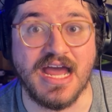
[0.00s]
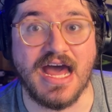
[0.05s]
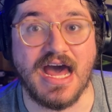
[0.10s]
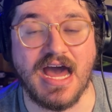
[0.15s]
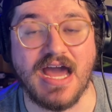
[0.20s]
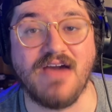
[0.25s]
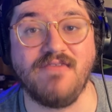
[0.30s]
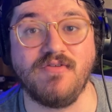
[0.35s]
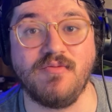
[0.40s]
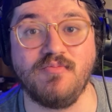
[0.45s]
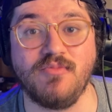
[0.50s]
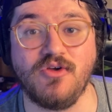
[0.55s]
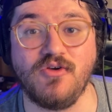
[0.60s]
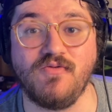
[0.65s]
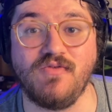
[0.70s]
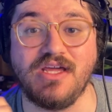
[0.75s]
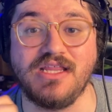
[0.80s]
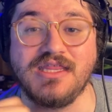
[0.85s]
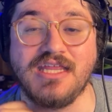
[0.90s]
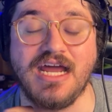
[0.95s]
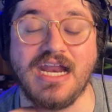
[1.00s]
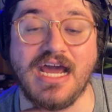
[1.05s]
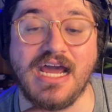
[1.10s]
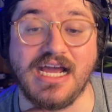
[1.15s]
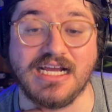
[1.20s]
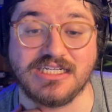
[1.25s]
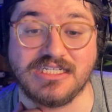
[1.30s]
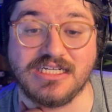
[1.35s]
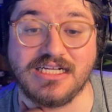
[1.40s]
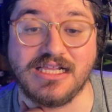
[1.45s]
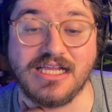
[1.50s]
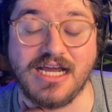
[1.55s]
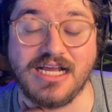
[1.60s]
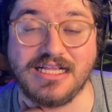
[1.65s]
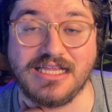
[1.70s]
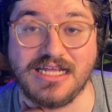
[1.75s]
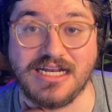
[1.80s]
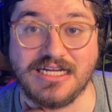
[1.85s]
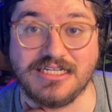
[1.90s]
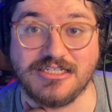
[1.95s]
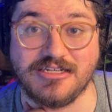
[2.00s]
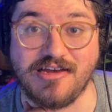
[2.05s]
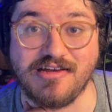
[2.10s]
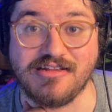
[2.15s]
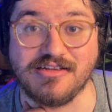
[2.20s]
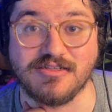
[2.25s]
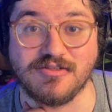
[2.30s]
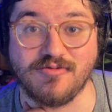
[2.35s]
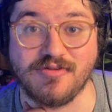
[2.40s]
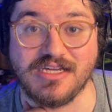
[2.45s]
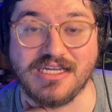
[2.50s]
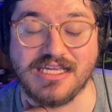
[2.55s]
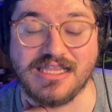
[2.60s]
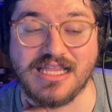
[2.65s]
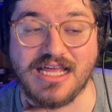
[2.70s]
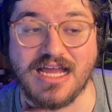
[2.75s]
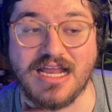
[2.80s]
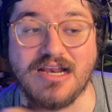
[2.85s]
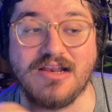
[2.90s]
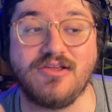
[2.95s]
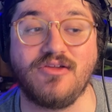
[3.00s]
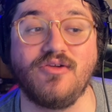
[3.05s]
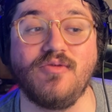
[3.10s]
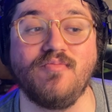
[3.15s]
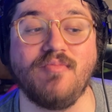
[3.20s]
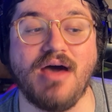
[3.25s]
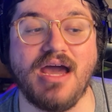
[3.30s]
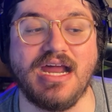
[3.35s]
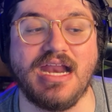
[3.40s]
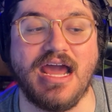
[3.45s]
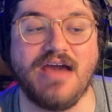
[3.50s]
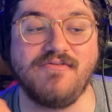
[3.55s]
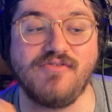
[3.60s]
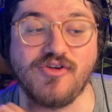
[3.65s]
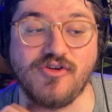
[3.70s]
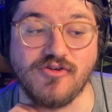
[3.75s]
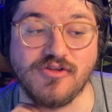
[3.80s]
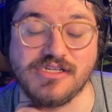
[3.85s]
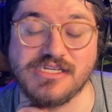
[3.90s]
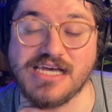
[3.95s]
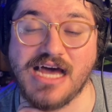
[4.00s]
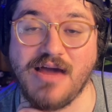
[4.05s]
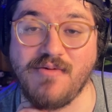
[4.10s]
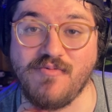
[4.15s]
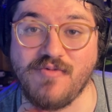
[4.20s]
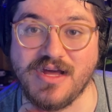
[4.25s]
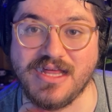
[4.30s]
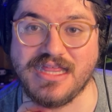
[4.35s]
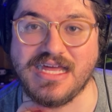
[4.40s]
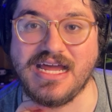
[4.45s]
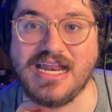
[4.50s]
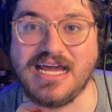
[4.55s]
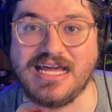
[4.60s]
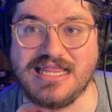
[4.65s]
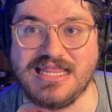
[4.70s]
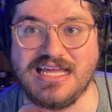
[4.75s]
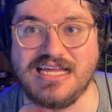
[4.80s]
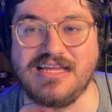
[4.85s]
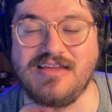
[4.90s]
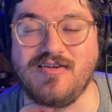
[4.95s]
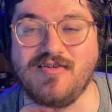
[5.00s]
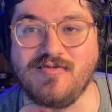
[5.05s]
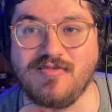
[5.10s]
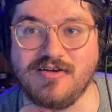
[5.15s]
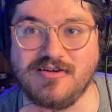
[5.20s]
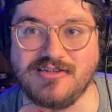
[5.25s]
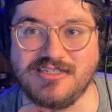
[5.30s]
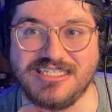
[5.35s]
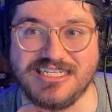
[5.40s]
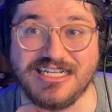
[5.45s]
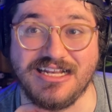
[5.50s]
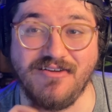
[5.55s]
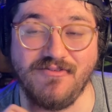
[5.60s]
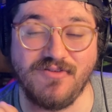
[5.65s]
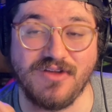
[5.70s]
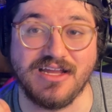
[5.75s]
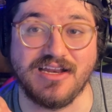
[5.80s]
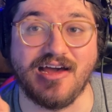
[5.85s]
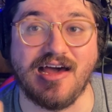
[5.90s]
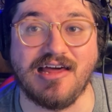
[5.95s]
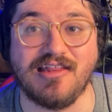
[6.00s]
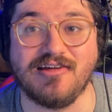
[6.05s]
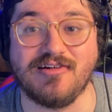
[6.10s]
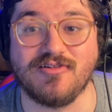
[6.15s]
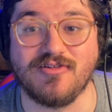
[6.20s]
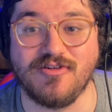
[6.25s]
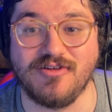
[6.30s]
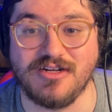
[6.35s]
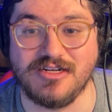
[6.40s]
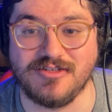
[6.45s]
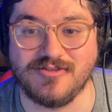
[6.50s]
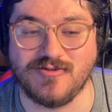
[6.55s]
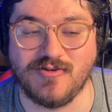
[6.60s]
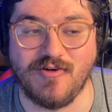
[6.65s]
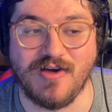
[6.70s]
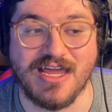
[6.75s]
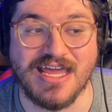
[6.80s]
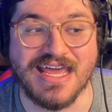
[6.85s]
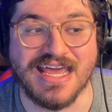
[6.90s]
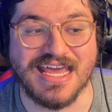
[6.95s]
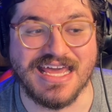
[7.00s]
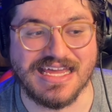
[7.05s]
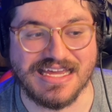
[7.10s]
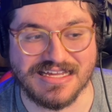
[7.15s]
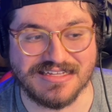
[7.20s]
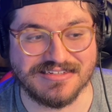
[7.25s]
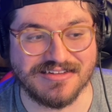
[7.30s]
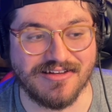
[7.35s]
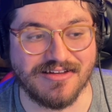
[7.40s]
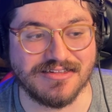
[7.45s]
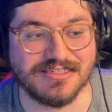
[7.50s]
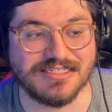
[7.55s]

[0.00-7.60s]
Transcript: I have a movie that I actually like that I saw this week and that you might have a good time with, and I think you and your significant other could enjoy. It's called